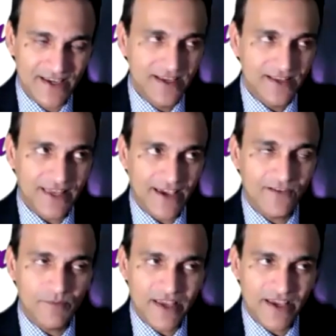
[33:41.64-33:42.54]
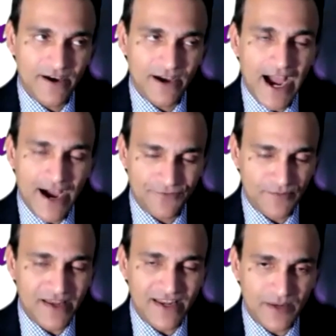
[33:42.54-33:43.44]
there will be
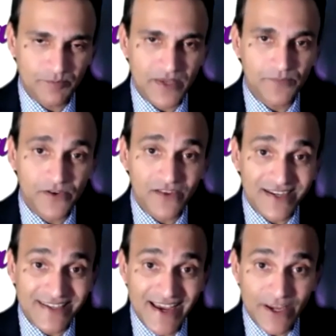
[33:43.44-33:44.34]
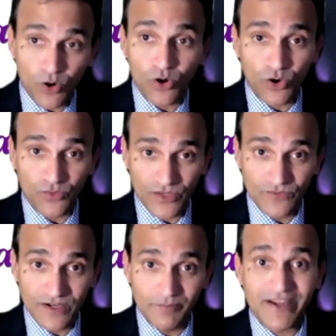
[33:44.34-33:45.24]
500,000 people will die all over the
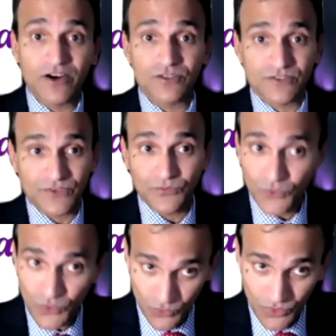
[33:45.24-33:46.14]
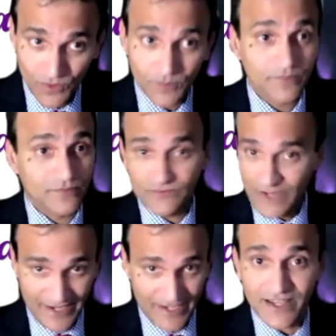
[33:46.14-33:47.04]
world because of the flu.
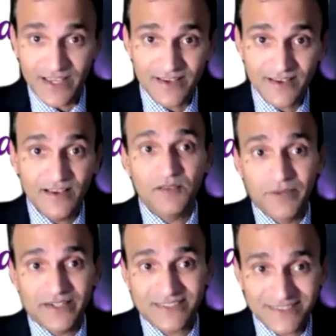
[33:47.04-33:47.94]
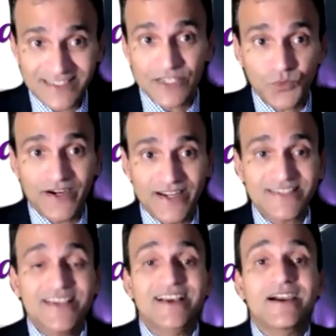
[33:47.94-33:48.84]
I agree. But this one
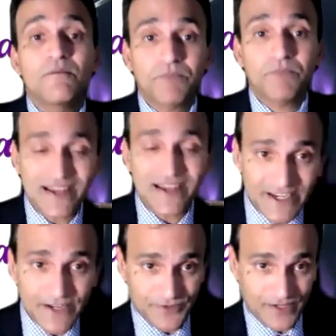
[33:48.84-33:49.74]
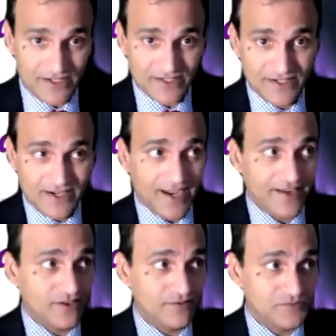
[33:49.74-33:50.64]
is completely different.
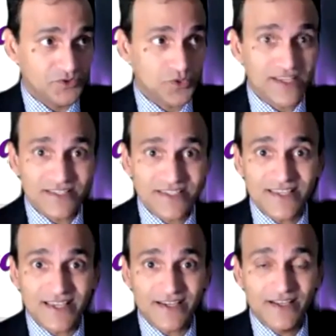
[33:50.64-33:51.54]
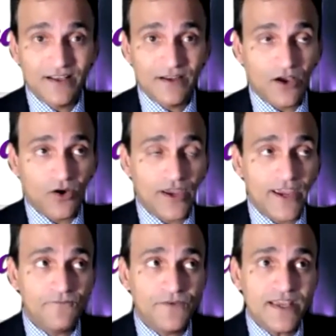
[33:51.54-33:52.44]
And you can see that. Now,
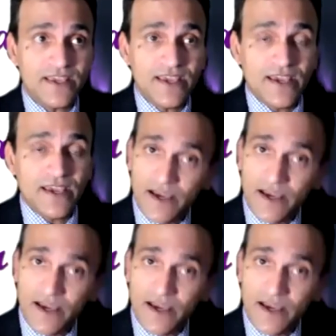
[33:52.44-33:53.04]
every year,